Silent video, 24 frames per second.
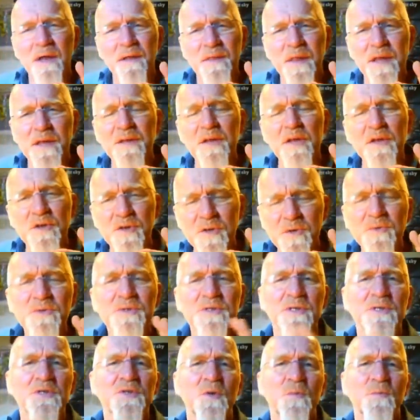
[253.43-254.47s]
then use
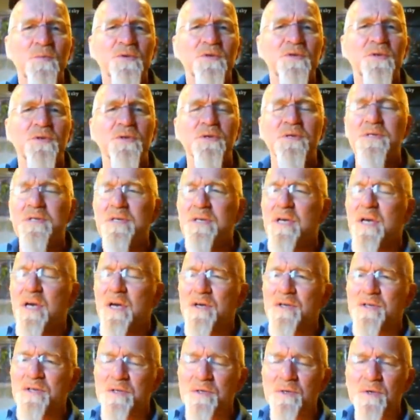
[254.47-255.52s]
this opportunity
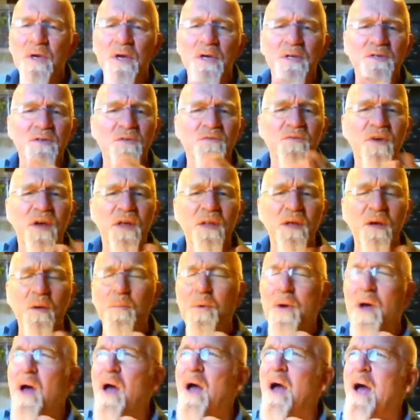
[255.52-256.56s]
to
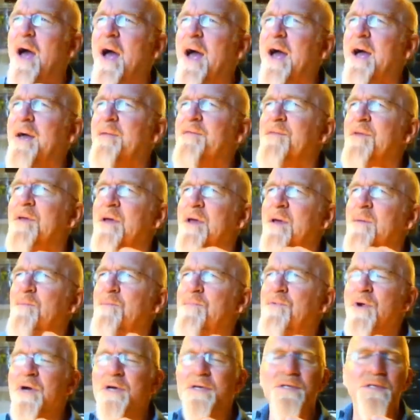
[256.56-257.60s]
develop and
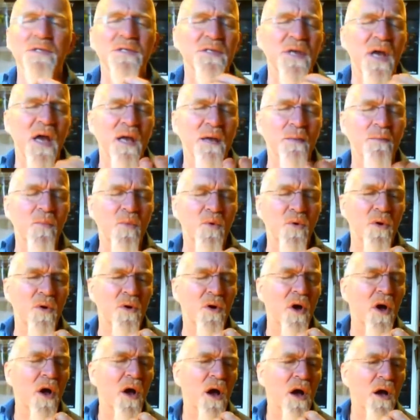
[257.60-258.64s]
embrace a
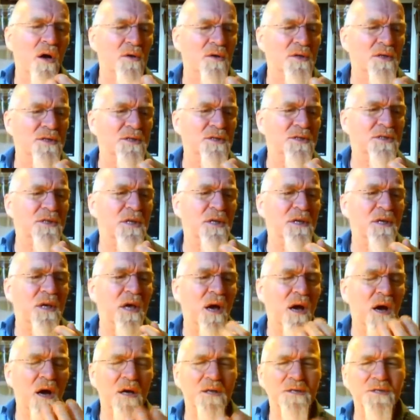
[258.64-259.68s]
more holistic,
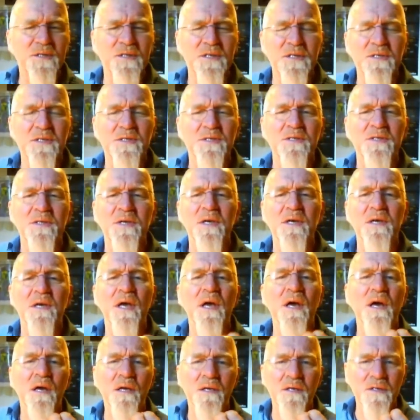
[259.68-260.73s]
artistic,
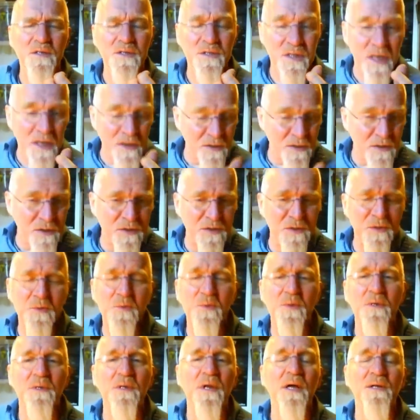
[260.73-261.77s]

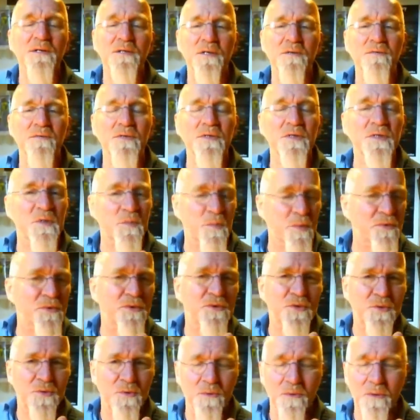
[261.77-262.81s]
sensual, and even
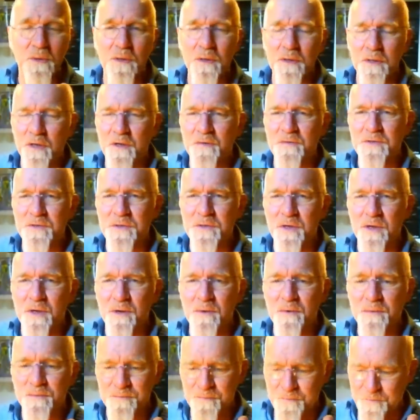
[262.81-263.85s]
spiritual lifestyle.
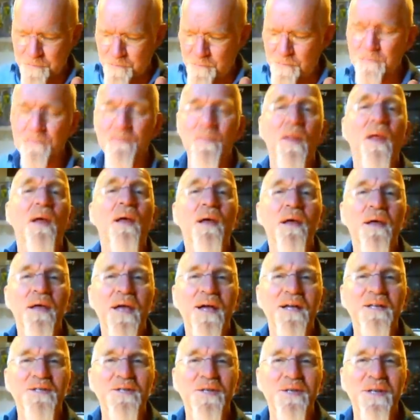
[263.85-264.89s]

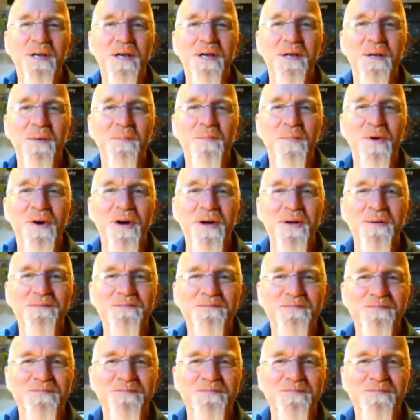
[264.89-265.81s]
Catch you later. Bye.